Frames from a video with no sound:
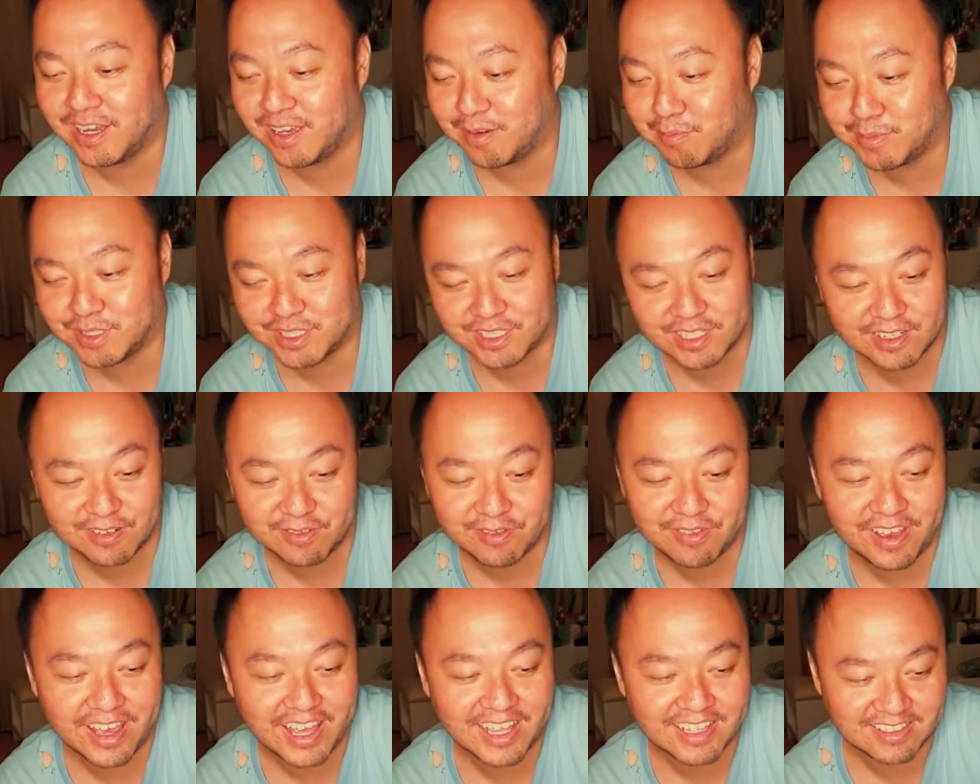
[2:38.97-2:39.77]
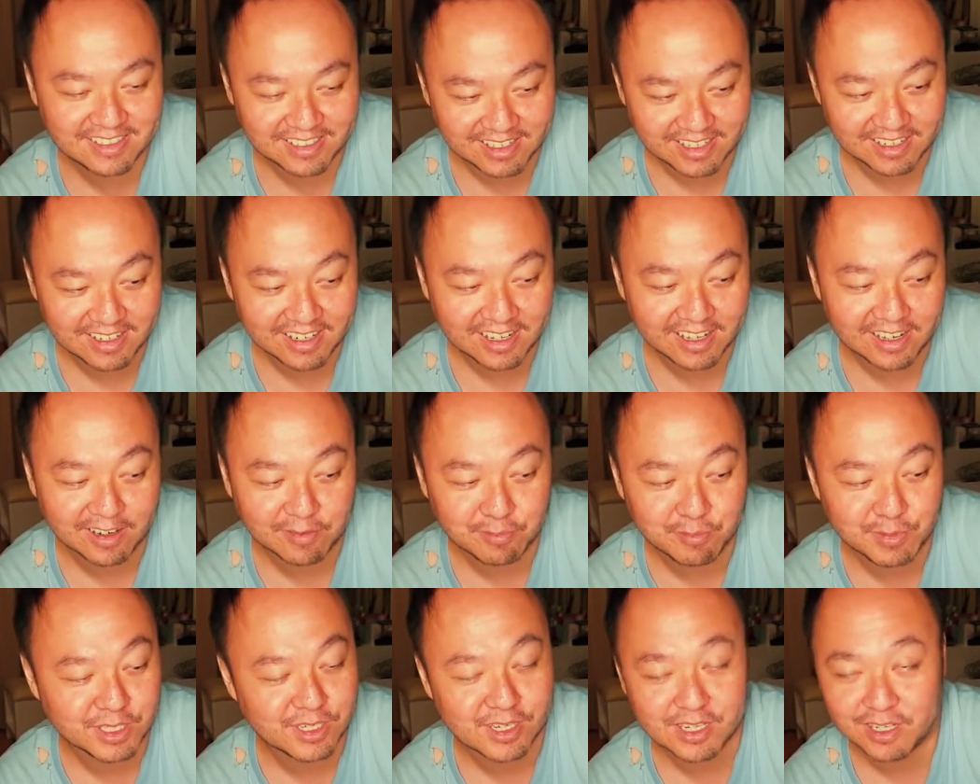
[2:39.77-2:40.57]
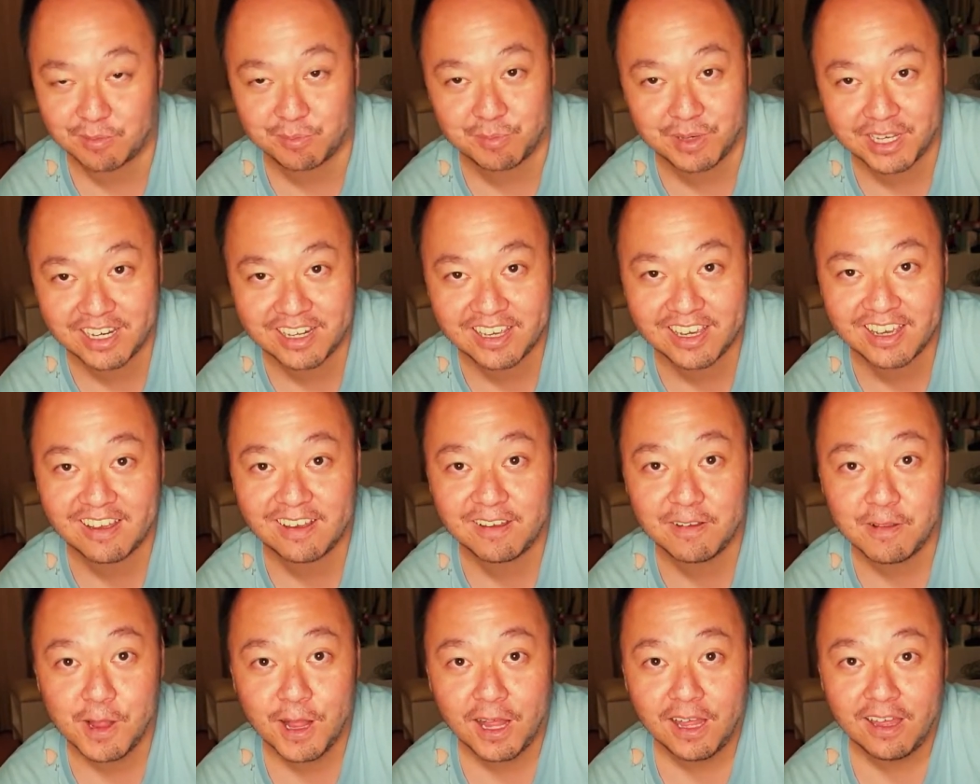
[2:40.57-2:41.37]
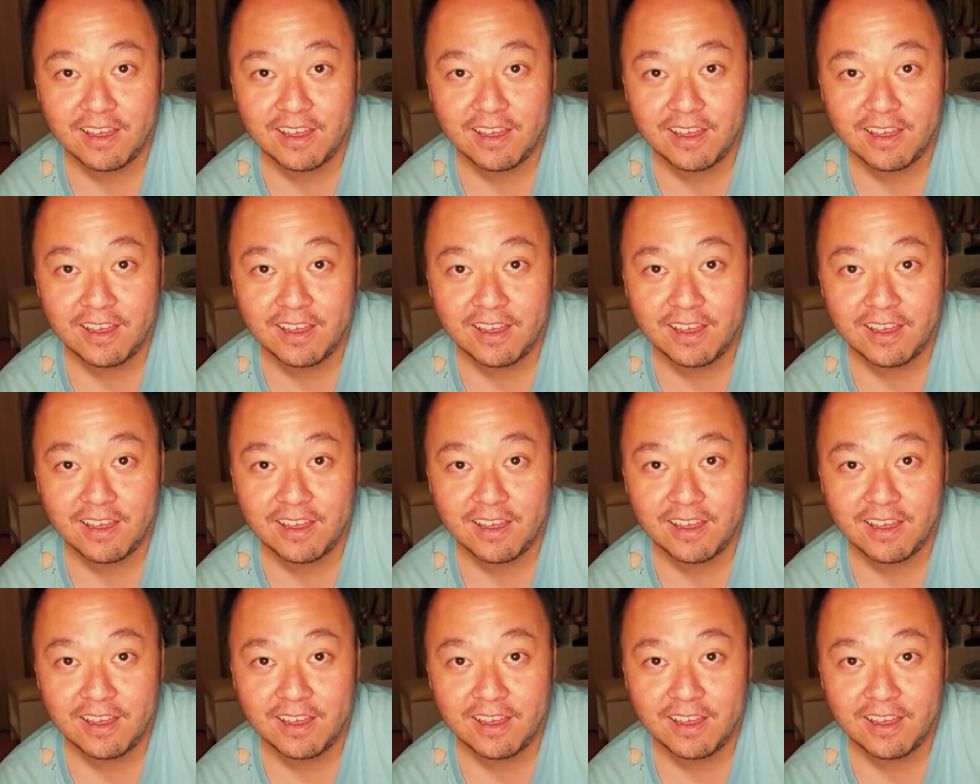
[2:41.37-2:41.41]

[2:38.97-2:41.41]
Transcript: Michigan fans and Michigan media,